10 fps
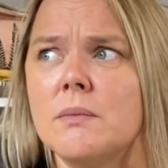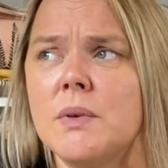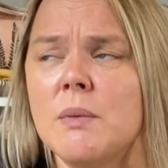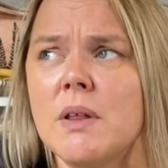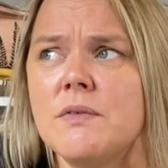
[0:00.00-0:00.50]

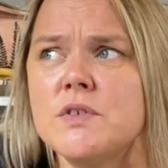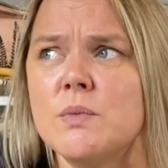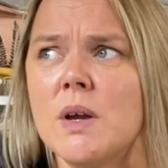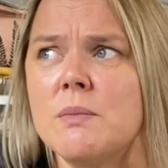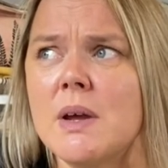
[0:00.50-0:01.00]
people have to
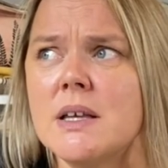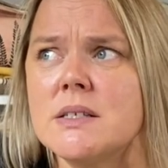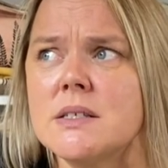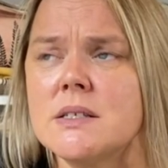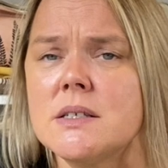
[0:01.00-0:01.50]
wear
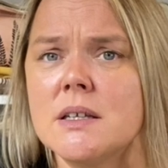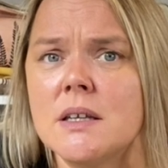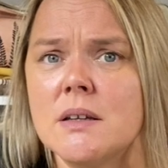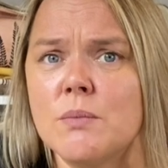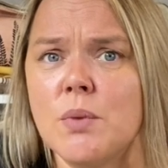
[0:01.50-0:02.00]
masks
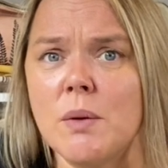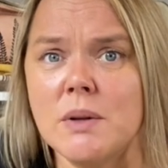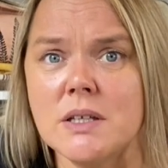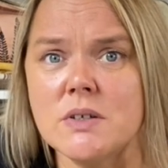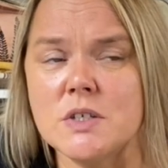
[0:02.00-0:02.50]
in
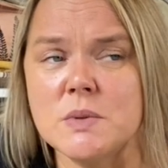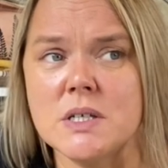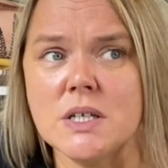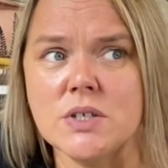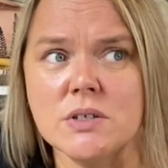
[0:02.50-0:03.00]
public
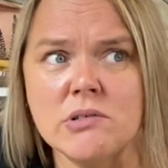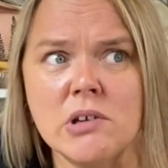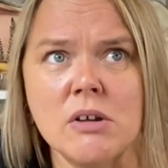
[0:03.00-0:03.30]
transportation.